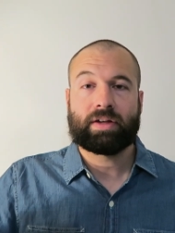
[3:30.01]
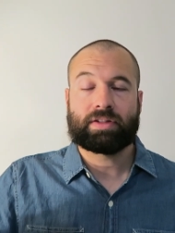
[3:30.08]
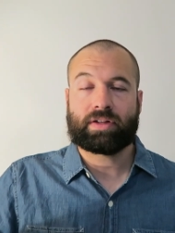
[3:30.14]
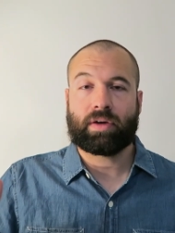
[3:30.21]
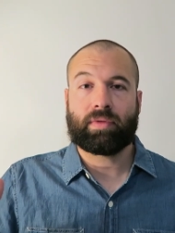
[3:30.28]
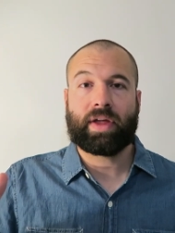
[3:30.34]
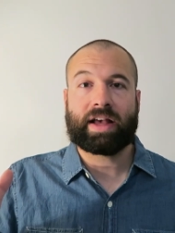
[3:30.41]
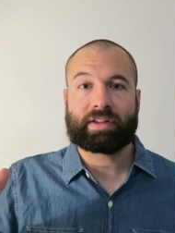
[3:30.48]

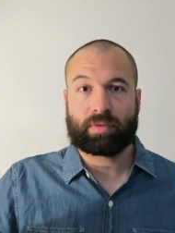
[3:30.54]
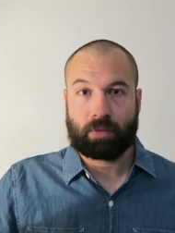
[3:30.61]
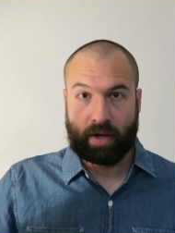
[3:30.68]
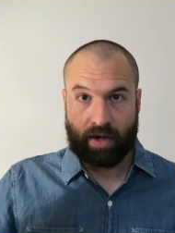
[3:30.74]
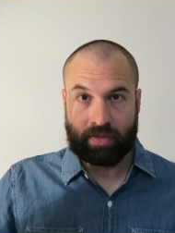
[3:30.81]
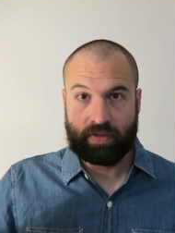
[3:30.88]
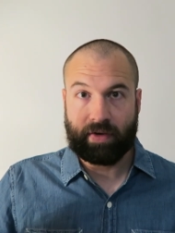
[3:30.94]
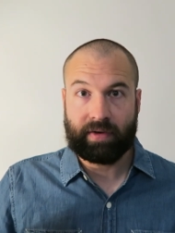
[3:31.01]
So that's a
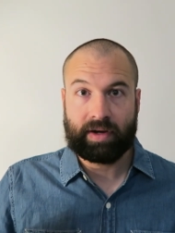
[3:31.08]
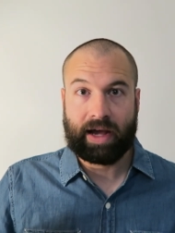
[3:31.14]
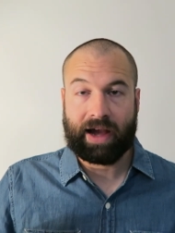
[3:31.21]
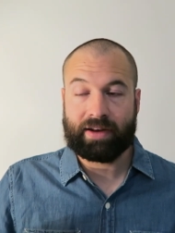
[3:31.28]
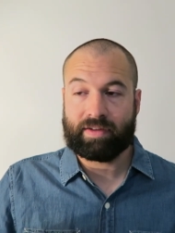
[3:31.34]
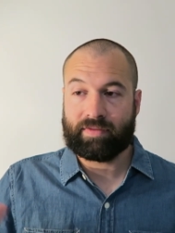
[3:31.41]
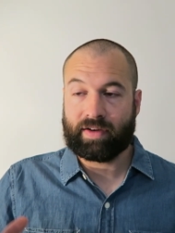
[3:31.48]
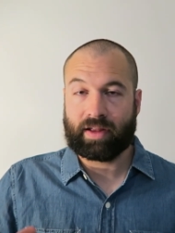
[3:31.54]
theory
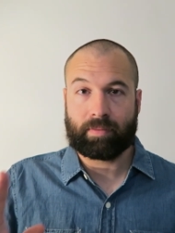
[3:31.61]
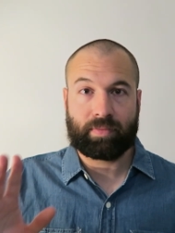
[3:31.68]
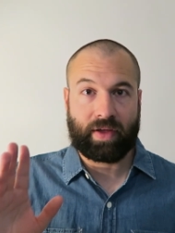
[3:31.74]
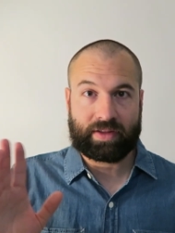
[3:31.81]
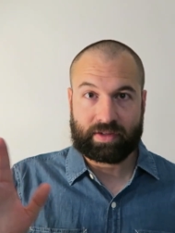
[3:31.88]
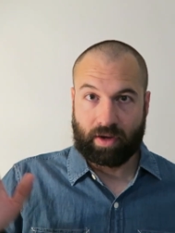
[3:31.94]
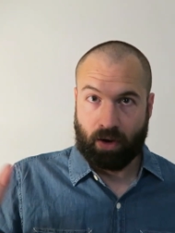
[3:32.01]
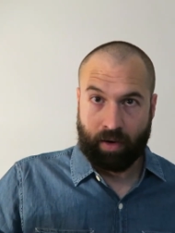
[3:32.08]
I developed.
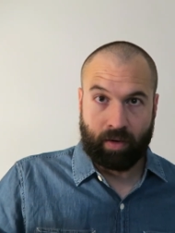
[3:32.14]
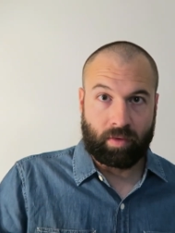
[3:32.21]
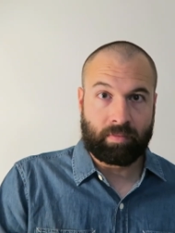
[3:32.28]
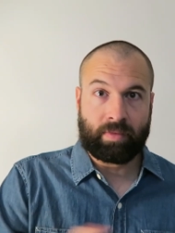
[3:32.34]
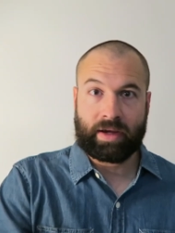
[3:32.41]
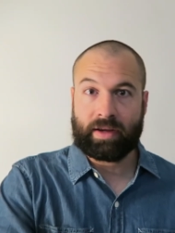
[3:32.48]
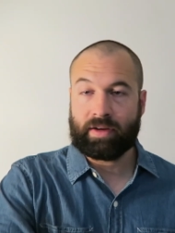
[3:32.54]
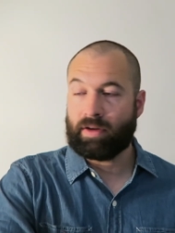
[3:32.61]
That's
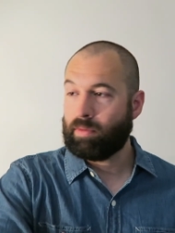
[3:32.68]
all me.